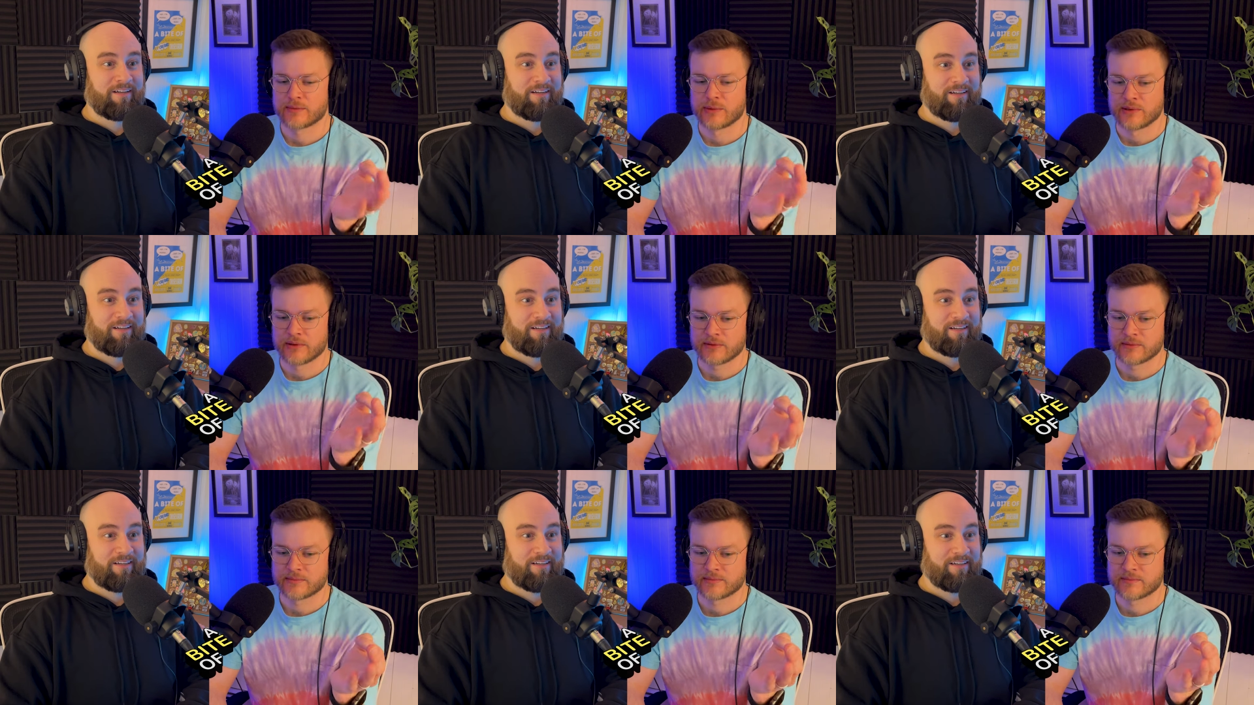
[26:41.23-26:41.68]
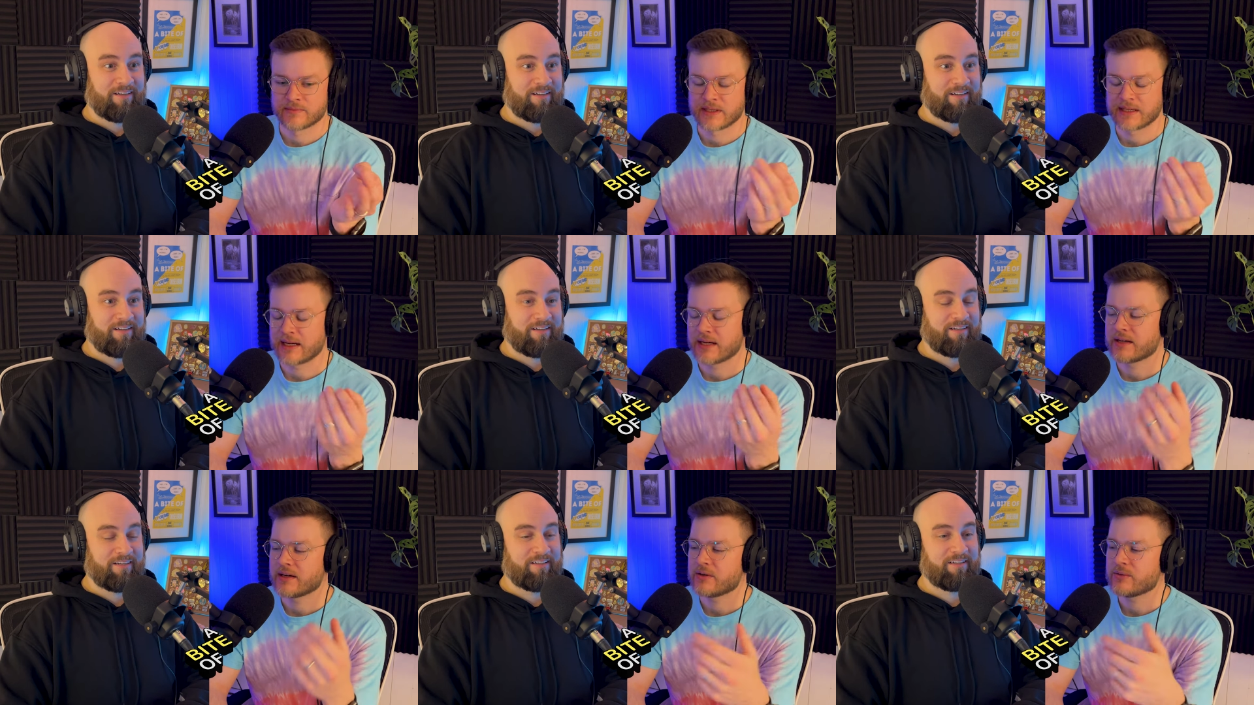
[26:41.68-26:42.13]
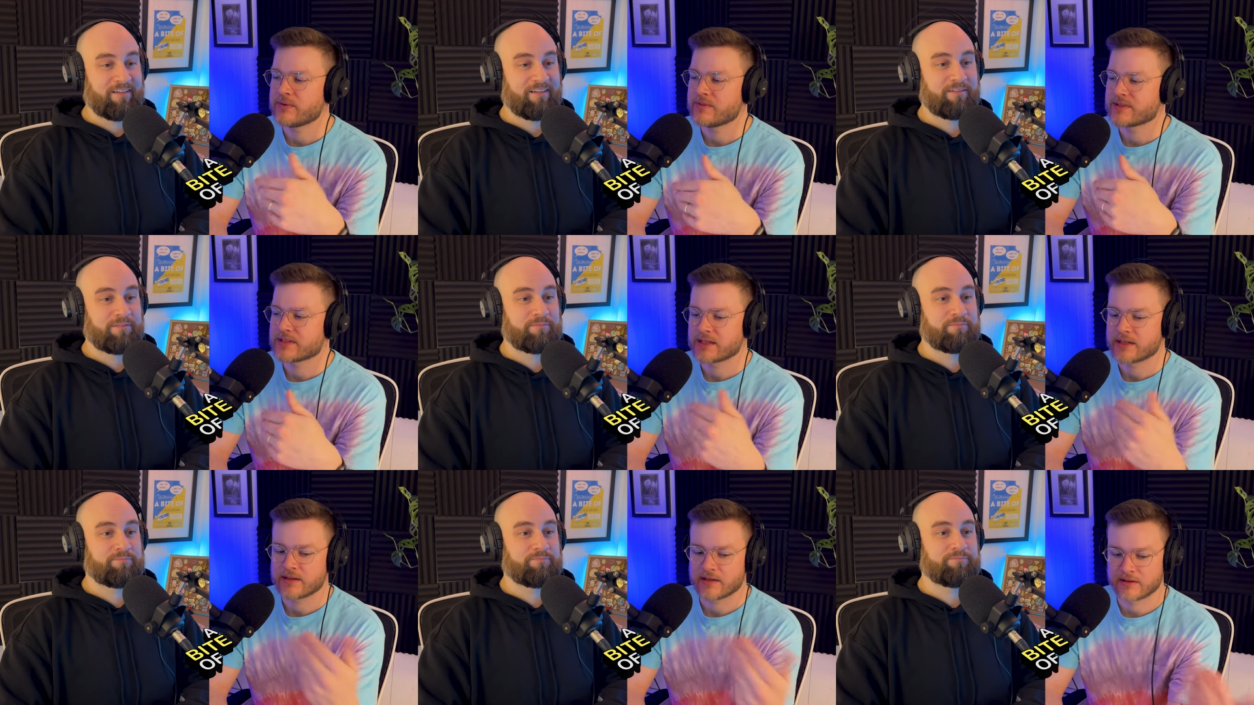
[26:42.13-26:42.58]
Speaker 1: Bolt, like, I know we've
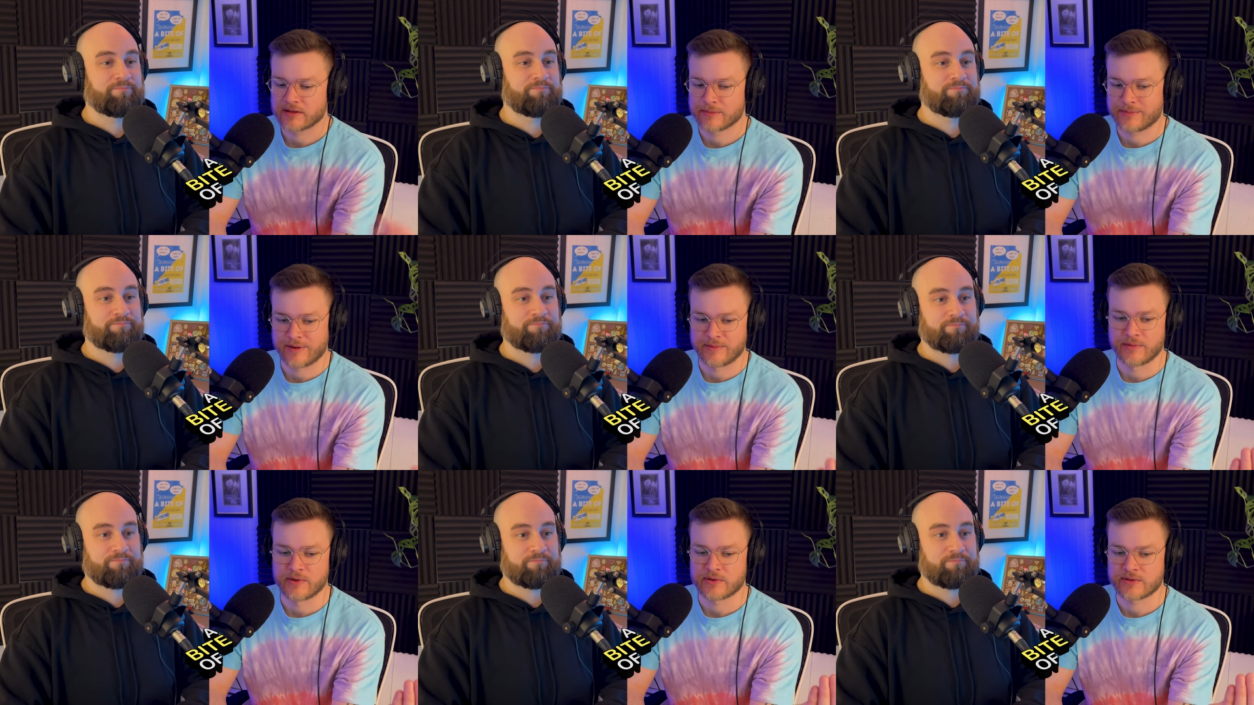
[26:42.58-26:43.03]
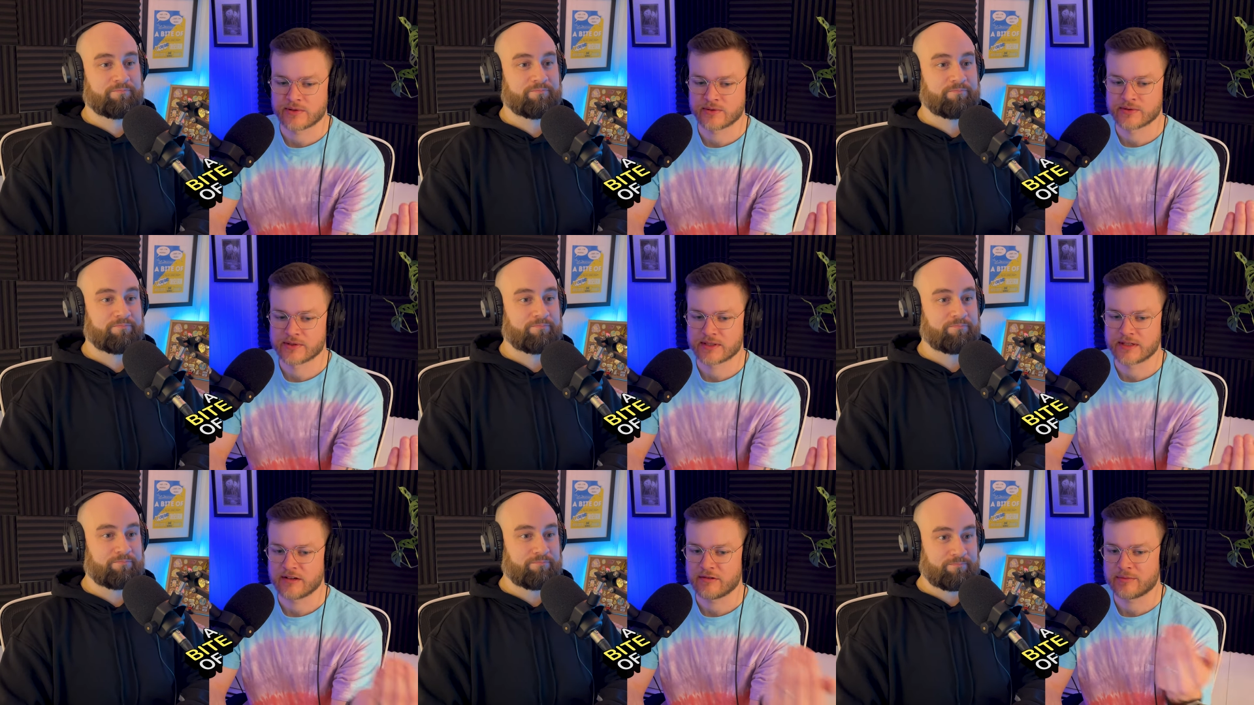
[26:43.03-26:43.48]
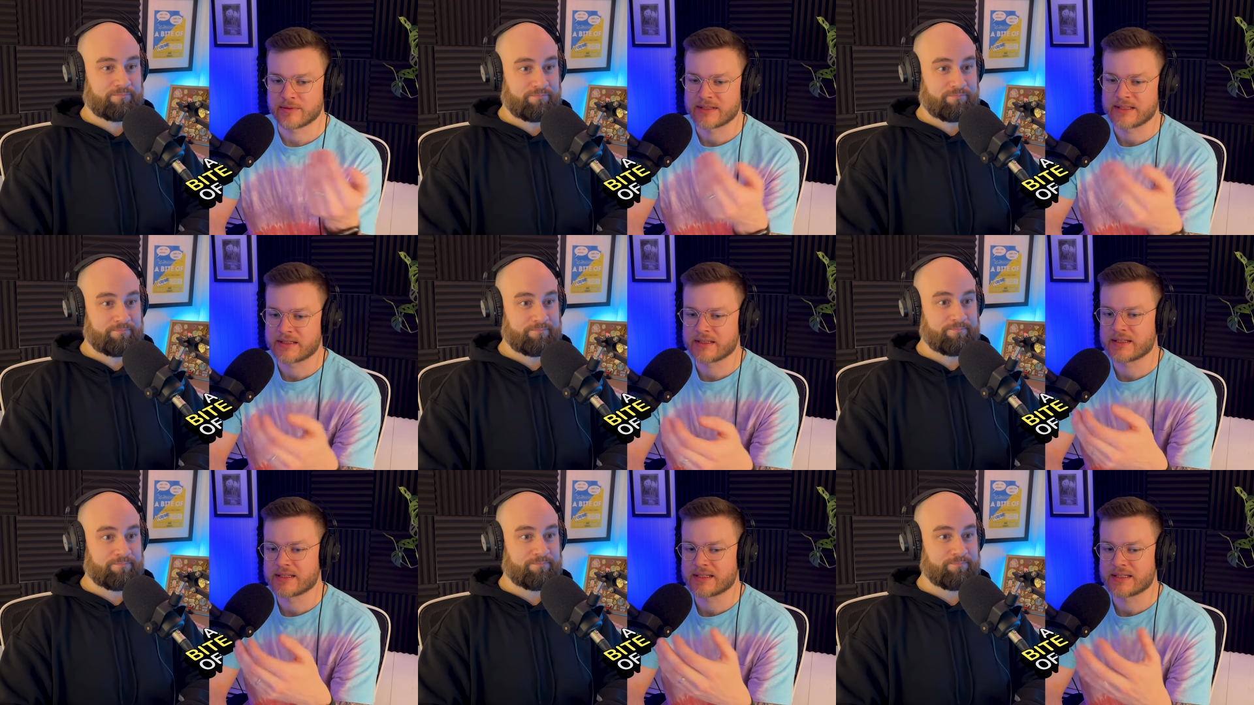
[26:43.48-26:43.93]
seen it on the promotional stuff, but
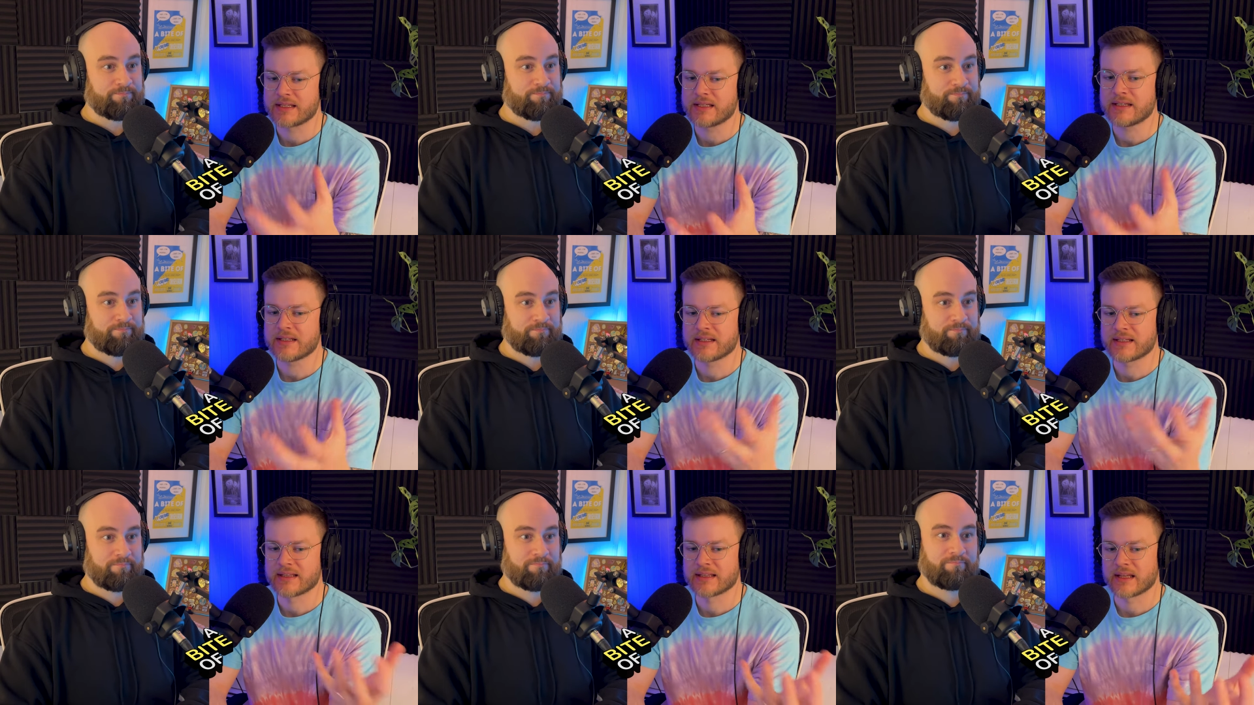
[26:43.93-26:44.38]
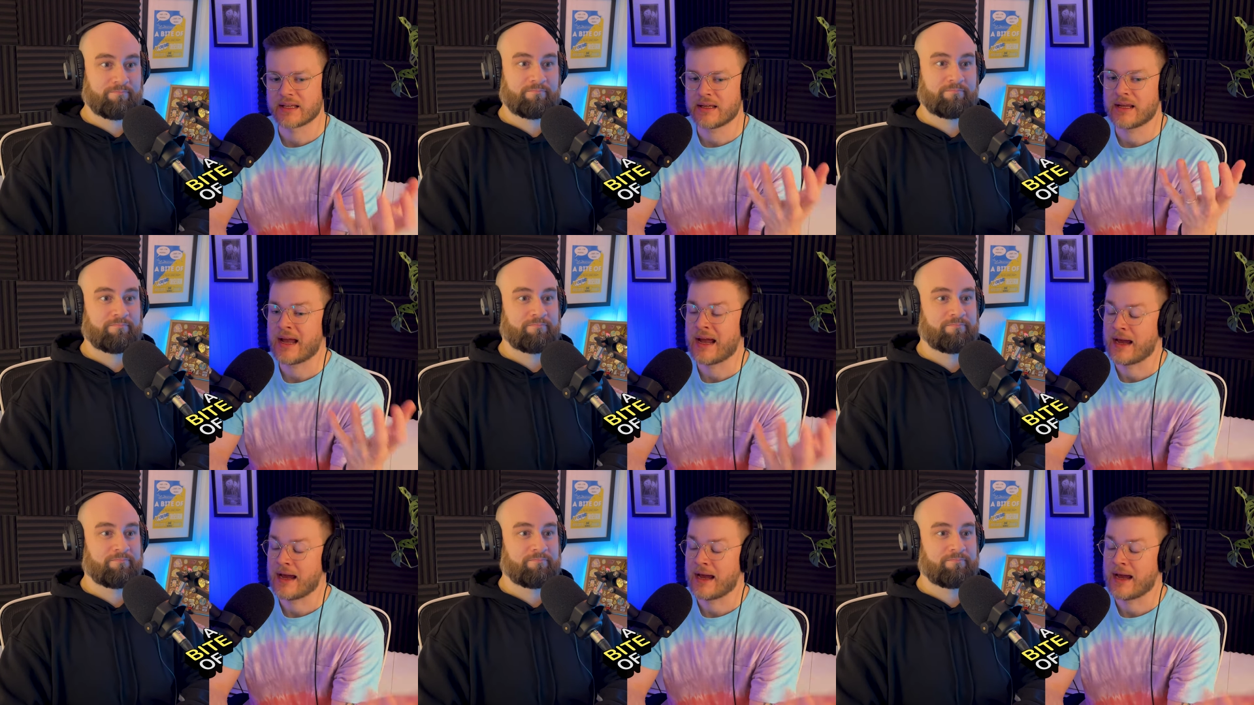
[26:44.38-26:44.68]
to see it in, like,